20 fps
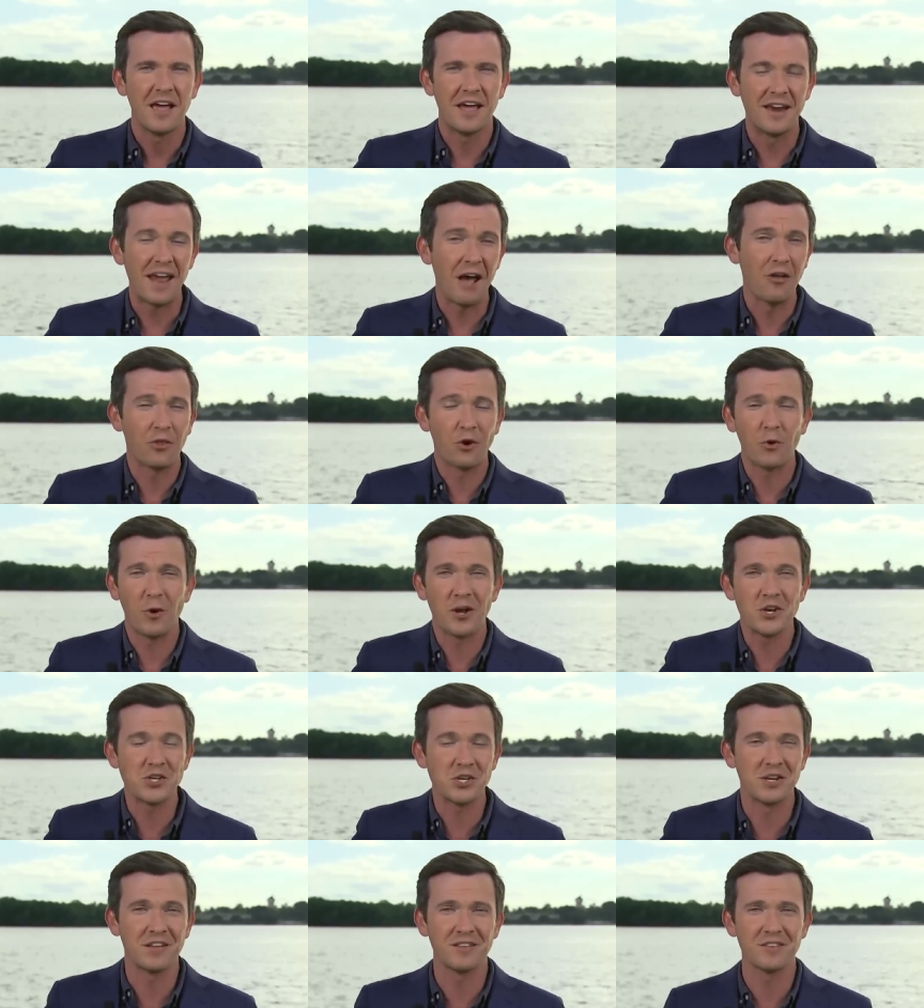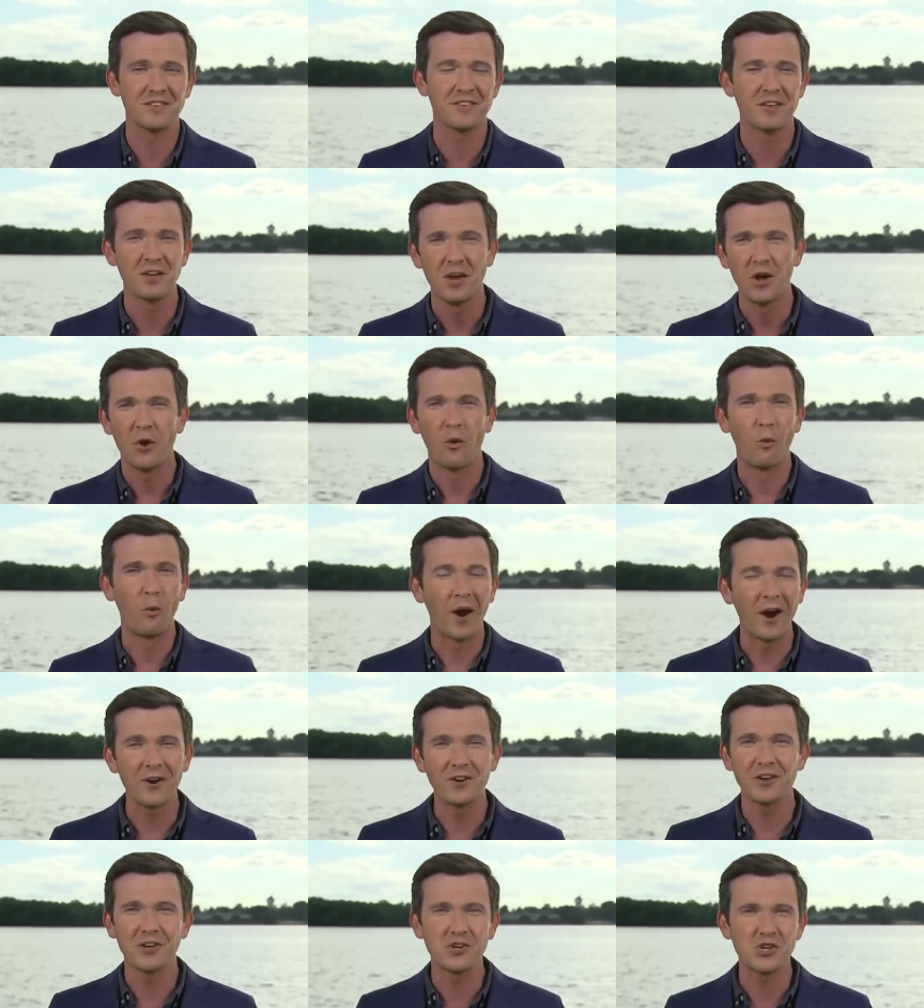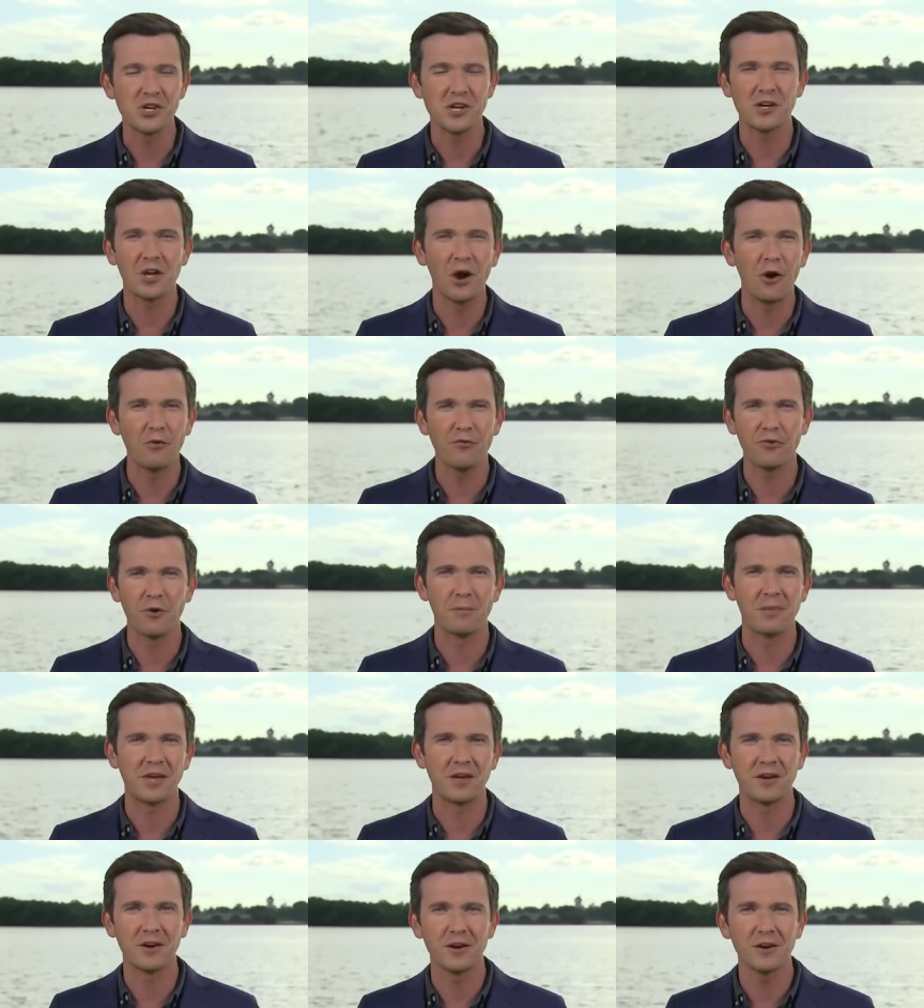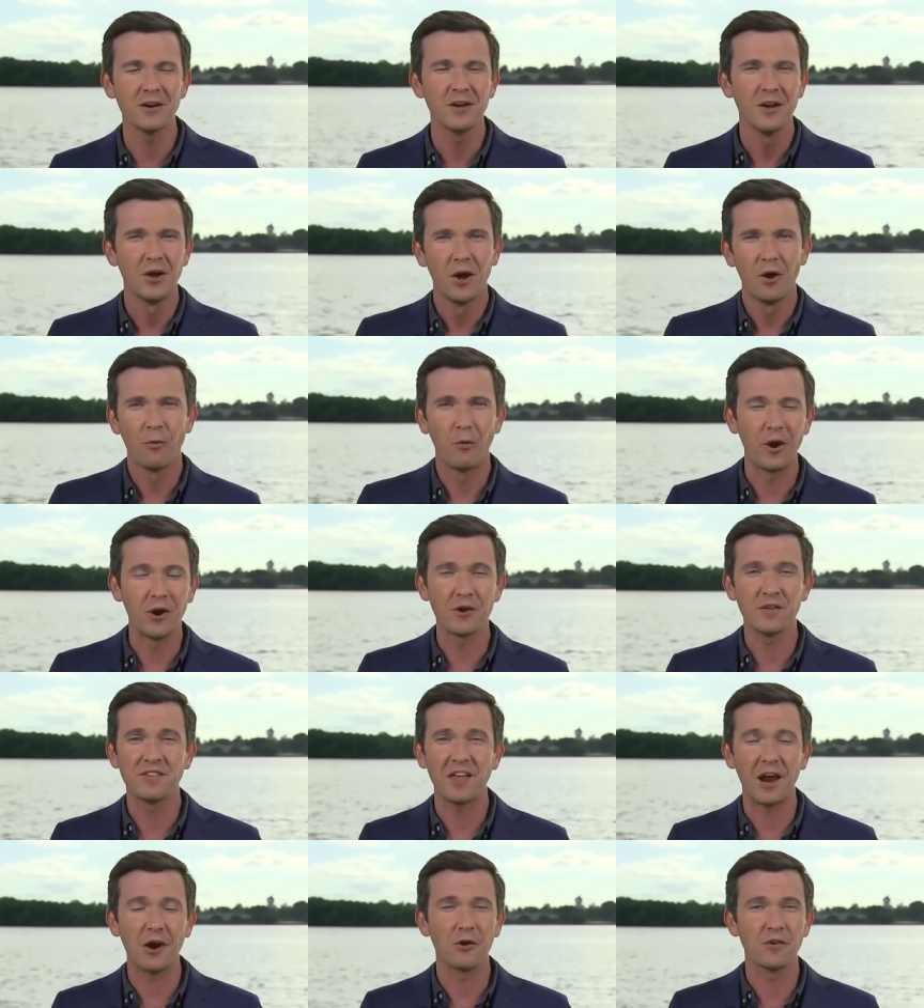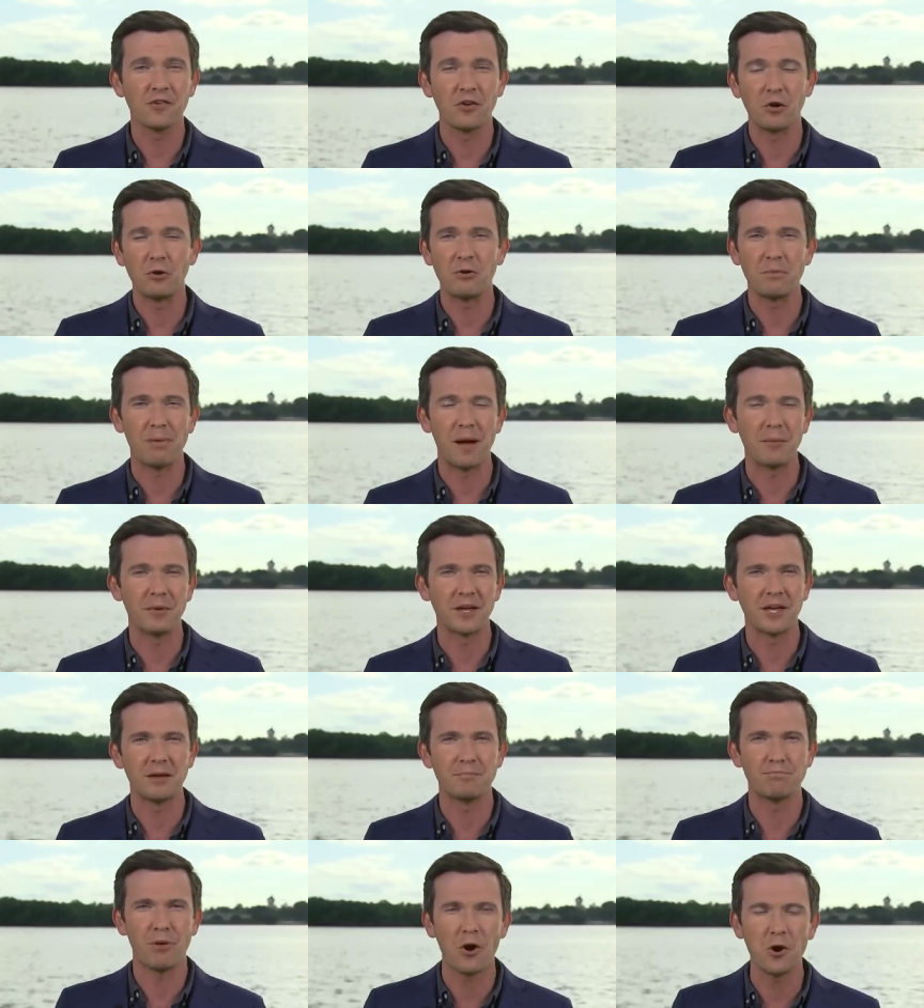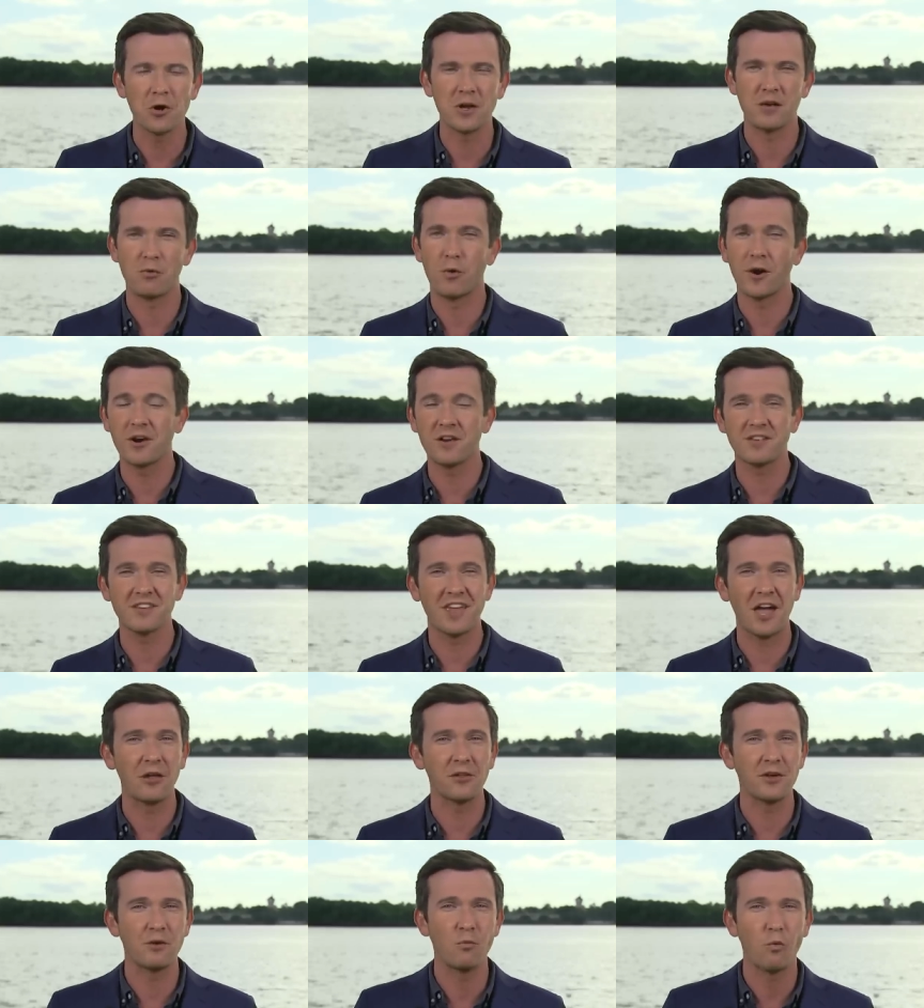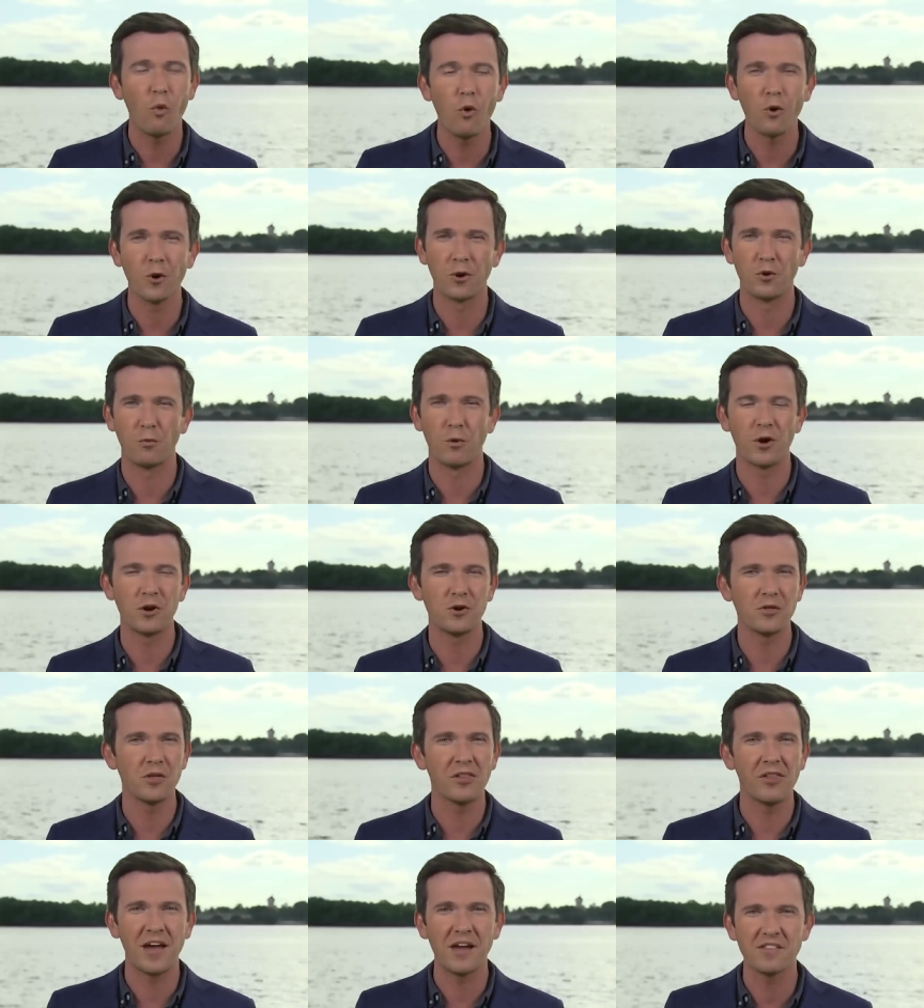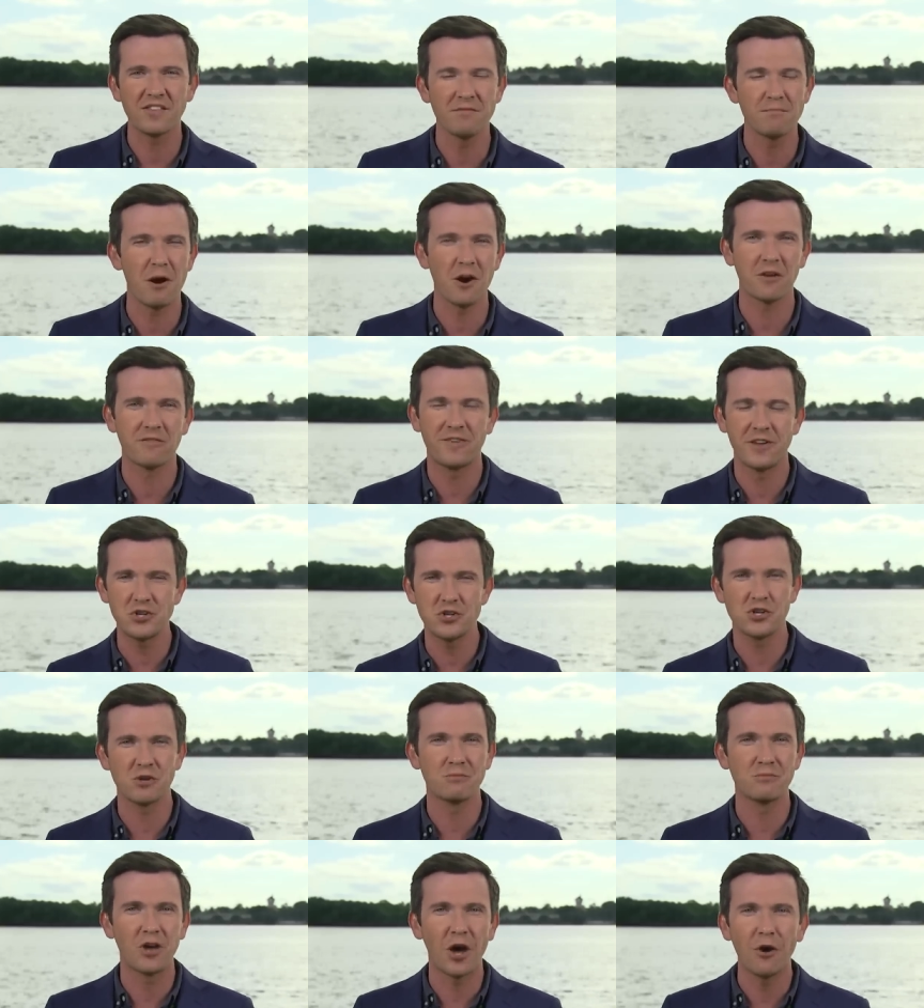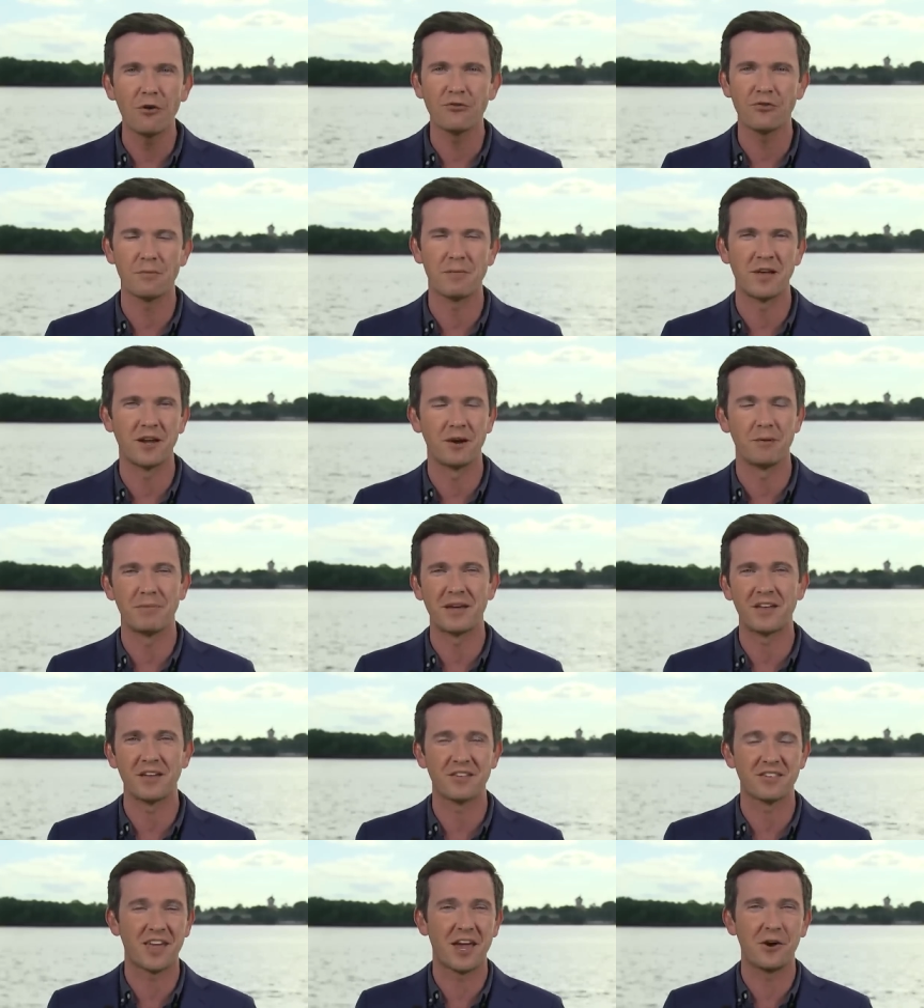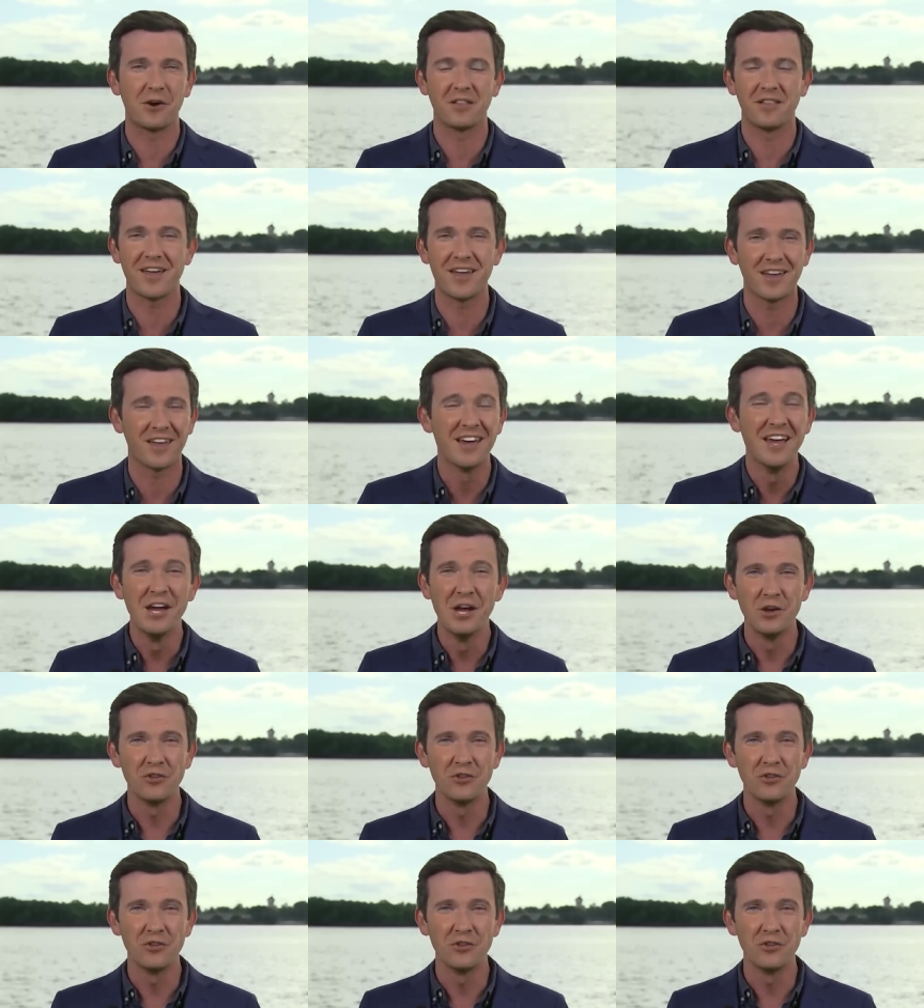And now the question is, where does she go from here? Where does the Arizona Republican Party? Where does Kelli Ward? Where do the likes of Mark Finchem go from here? Because Kari Lake